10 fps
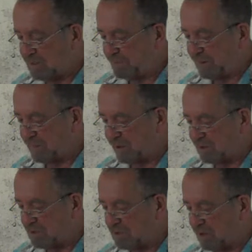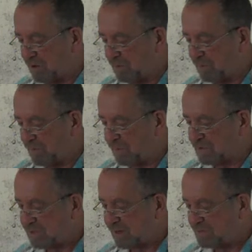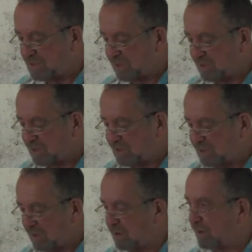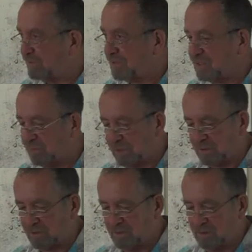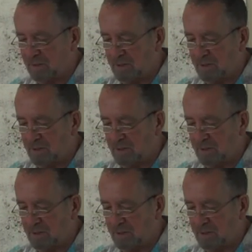Beauty's effect with beauty were bereft,